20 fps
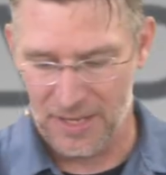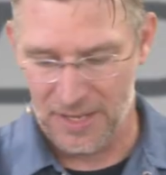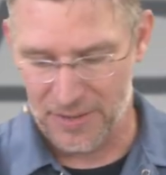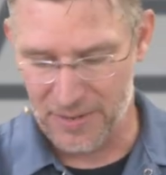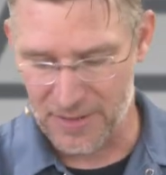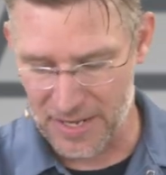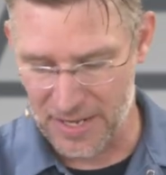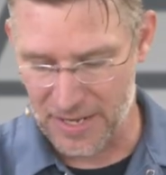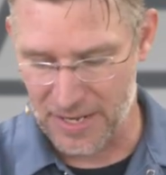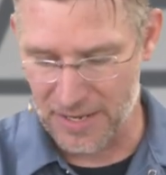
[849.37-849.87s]

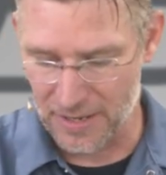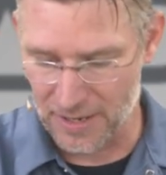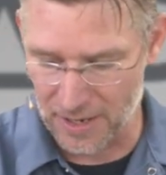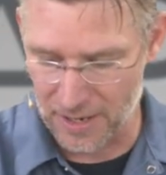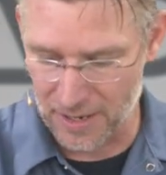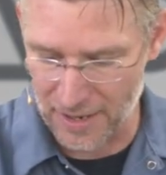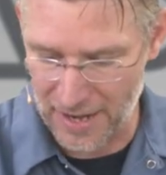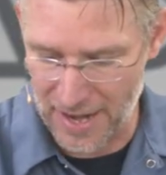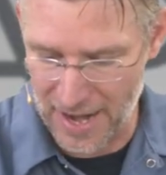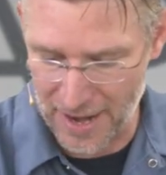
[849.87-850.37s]
The
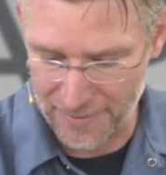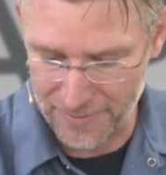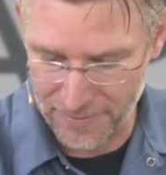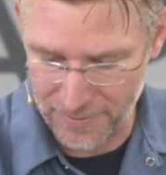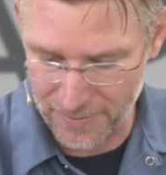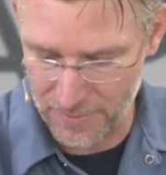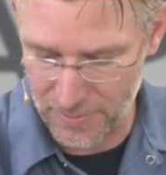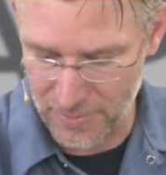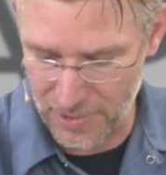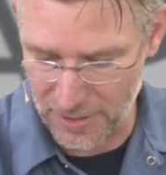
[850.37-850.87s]

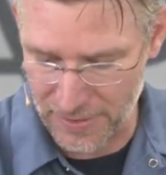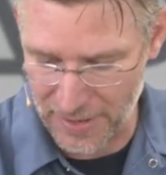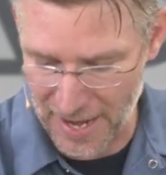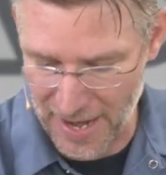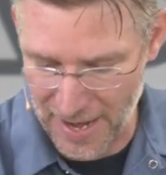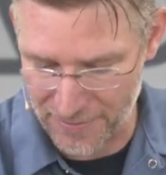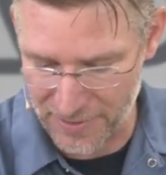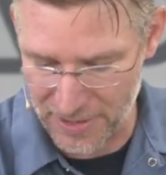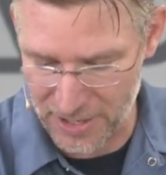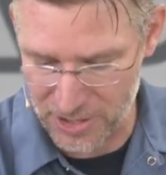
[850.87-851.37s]

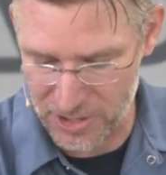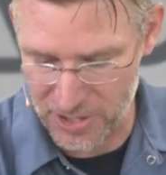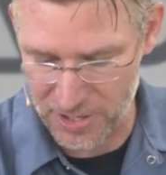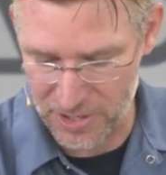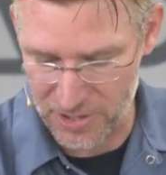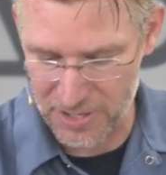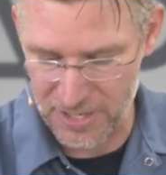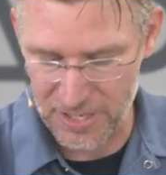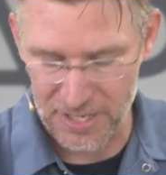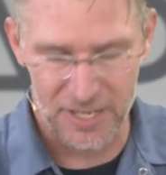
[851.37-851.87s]
1/2 inch that
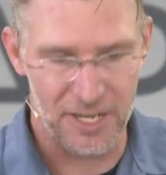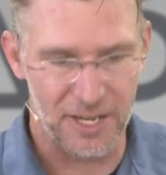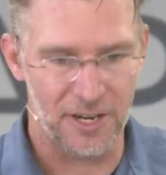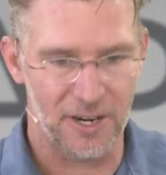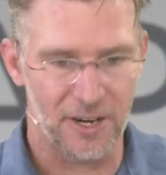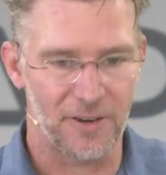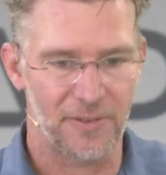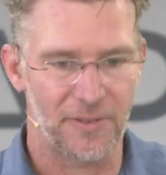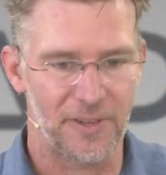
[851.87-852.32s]
you see here,